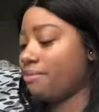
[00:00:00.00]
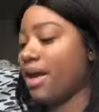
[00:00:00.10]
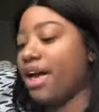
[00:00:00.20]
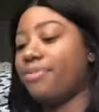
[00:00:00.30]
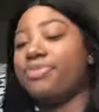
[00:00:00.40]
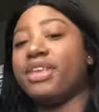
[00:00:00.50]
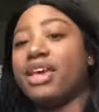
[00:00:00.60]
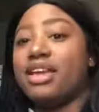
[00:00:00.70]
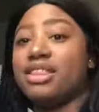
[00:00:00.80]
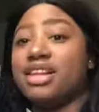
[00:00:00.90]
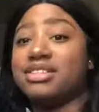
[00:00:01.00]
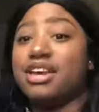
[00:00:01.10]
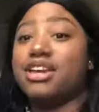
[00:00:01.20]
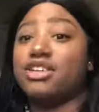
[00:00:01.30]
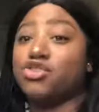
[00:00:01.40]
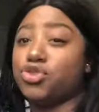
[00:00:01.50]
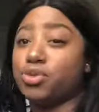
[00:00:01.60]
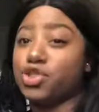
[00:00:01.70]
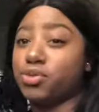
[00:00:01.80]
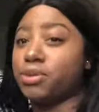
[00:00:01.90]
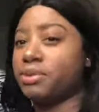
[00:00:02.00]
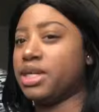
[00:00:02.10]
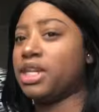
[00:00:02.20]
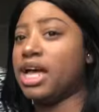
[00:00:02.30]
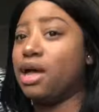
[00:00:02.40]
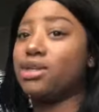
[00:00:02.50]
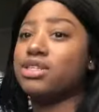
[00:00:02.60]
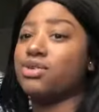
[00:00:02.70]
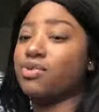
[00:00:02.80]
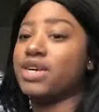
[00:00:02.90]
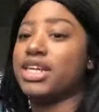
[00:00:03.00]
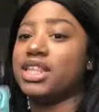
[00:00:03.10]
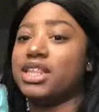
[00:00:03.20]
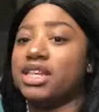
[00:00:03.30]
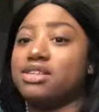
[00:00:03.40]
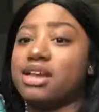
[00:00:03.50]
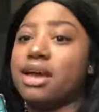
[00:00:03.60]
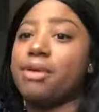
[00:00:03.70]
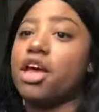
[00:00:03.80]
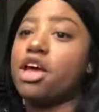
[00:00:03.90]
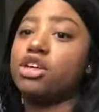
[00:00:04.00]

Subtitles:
But that's how you get super big clouds with this type.